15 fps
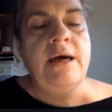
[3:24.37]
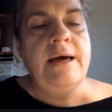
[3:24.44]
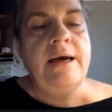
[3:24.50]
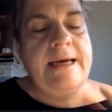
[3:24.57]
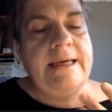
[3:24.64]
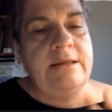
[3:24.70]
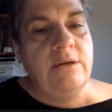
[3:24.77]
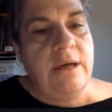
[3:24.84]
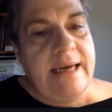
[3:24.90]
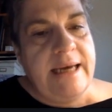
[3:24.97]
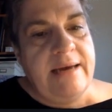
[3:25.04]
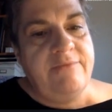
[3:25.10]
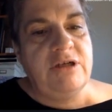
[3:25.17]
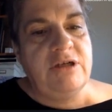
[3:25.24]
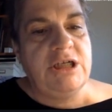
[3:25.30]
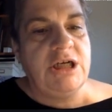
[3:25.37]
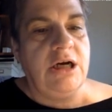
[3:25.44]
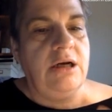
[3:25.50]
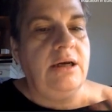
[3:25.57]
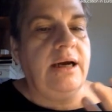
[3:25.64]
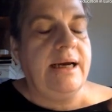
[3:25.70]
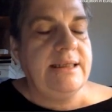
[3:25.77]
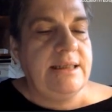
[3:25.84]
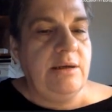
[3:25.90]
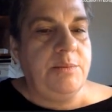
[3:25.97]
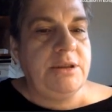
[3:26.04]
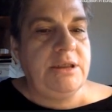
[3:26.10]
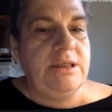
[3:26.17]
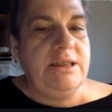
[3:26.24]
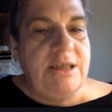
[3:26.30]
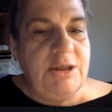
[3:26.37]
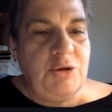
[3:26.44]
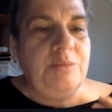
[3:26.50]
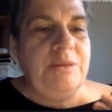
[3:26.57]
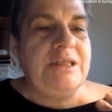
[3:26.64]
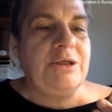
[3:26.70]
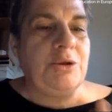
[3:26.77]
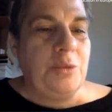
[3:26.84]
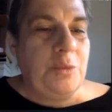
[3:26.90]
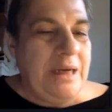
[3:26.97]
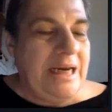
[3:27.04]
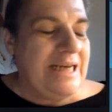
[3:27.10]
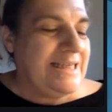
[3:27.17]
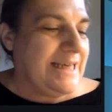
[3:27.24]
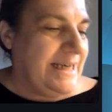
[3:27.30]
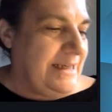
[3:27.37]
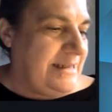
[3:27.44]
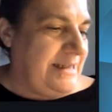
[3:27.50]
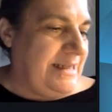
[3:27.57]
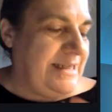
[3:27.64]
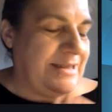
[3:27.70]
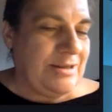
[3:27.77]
and every child has the opportunity to meet a real scientist,